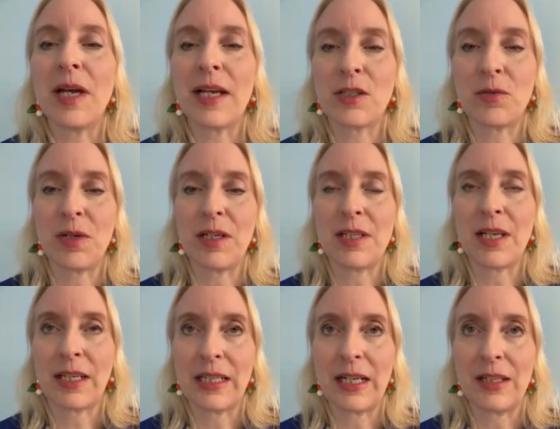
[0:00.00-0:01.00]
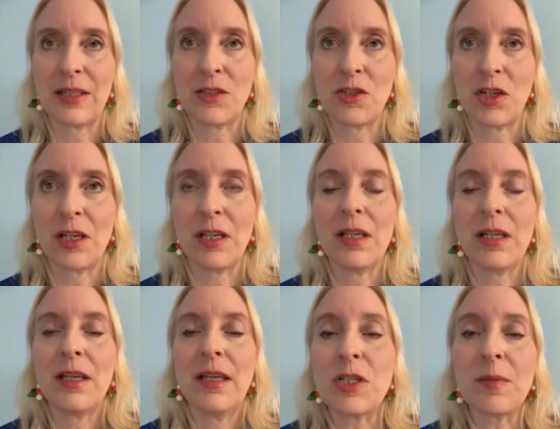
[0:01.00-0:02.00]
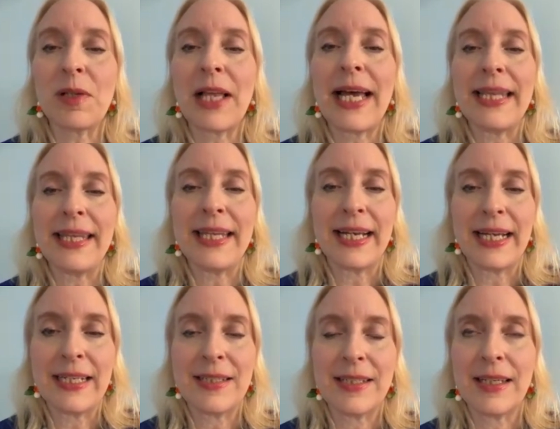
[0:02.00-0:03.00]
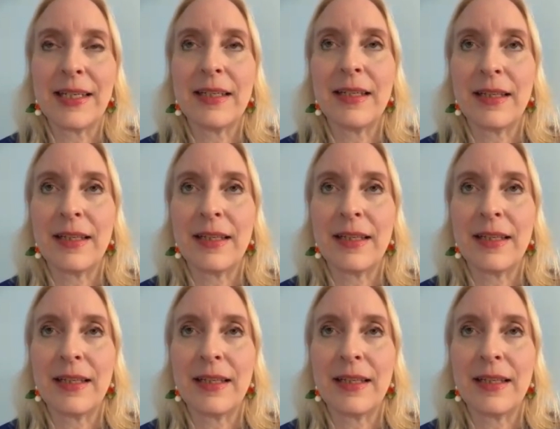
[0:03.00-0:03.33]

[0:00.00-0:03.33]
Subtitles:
X-ray technology, which I'm glad that I did.